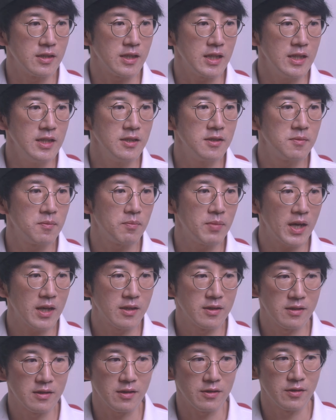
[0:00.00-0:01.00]

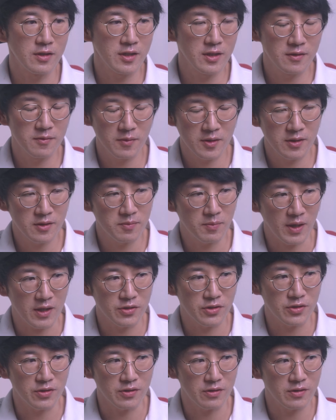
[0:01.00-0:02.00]

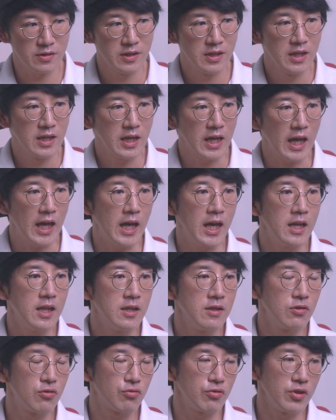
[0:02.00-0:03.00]
inspections
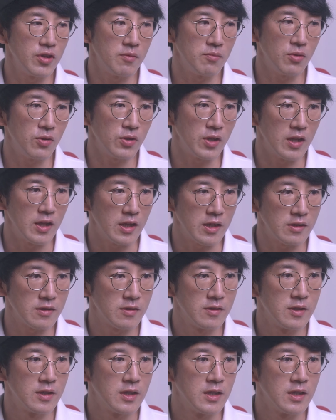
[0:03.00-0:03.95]
and 3D modeling.